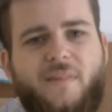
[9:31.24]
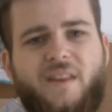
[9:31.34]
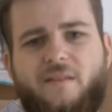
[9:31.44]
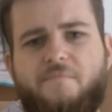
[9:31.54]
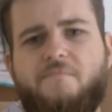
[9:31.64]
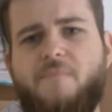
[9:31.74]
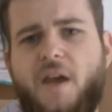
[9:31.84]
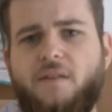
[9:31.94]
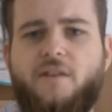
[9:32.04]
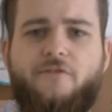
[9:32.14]
The
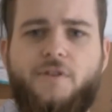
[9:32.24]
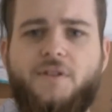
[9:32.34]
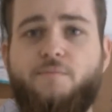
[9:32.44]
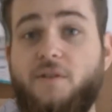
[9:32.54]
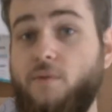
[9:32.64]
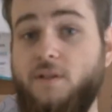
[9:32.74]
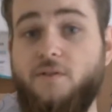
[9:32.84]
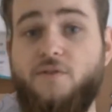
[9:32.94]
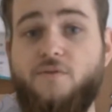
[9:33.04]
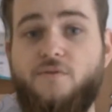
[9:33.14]
main difference between the
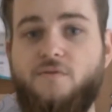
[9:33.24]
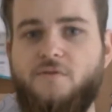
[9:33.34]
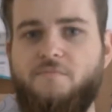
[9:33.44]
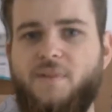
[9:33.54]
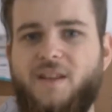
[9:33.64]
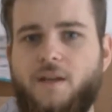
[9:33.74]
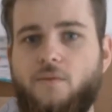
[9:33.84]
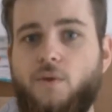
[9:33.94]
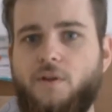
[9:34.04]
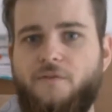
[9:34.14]
two being that
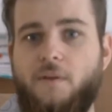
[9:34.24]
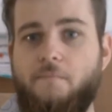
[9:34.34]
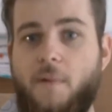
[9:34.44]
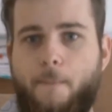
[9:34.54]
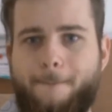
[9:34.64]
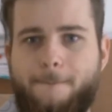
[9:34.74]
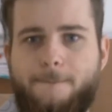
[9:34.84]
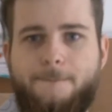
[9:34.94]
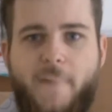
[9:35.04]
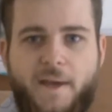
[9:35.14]
one of them
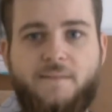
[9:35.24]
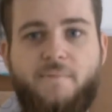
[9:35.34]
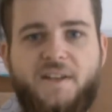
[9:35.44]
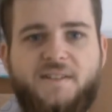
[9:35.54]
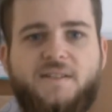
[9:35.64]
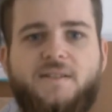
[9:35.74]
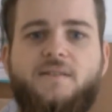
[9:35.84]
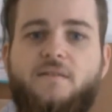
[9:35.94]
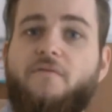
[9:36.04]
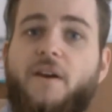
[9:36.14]
maximizes
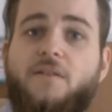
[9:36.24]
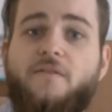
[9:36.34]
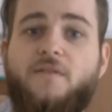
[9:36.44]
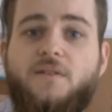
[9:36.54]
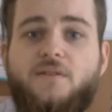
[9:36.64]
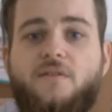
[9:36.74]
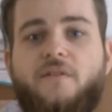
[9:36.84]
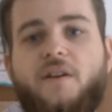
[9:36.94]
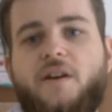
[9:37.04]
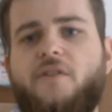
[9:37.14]
the effectiveness of
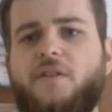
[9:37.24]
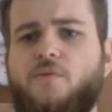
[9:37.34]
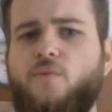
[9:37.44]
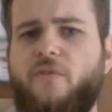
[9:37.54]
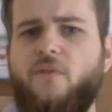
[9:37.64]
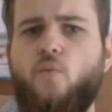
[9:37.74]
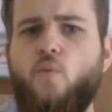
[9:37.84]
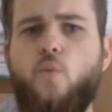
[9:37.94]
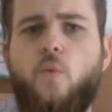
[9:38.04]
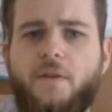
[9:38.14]
their character within
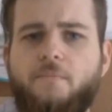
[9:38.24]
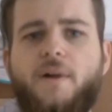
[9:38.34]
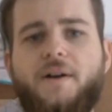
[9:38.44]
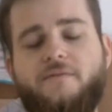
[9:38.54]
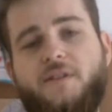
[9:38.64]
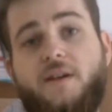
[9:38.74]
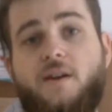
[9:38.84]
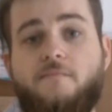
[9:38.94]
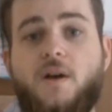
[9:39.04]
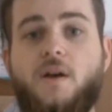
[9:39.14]
one part of the
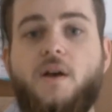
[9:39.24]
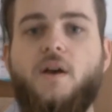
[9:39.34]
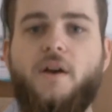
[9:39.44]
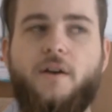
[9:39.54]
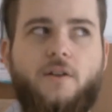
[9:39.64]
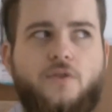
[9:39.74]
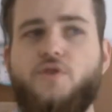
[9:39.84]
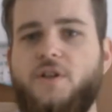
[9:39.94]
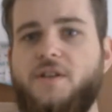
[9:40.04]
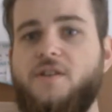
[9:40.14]
game,
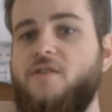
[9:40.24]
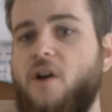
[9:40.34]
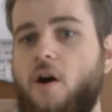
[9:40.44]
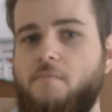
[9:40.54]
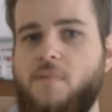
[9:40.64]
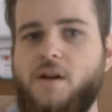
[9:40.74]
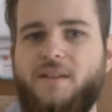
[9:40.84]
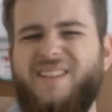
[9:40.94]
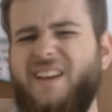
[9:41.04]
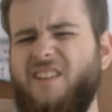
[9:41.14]
usually combat.
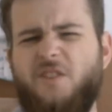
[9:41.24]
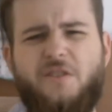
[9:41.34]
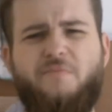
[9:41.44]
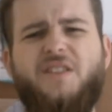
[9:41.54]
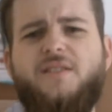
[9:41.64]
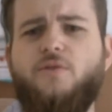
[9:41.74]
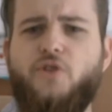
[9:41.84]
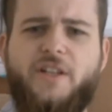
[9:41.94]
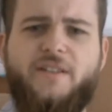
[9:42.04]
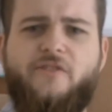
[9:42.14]
It can also be
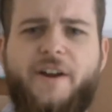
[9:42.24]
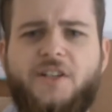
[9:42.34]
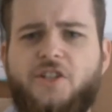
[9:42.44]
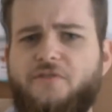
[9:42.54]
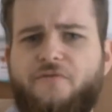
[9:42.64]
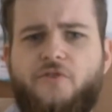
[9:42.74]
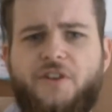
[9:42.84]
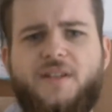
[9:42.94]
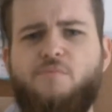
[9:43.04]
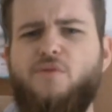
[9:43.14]
social interactions, for
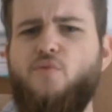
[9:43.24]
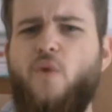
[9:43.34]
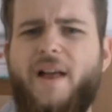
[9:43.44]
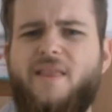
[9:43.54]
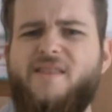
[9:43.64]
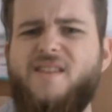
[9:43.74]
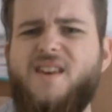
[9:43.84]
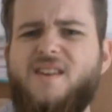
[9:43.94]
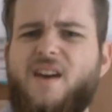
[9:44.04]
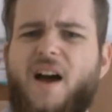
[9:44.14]
example, while
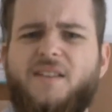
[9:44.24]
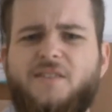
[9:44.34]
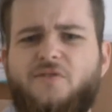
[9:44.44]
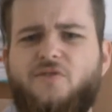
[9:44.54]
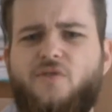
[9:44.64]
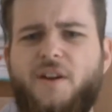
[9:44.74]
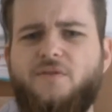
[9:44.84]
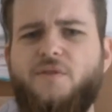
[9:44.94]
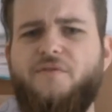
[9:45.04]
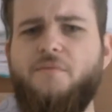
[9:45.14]
the other tries
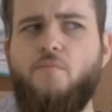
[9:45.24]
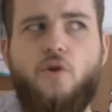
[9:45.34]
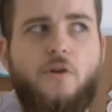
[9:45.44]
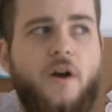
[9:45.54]
to have a more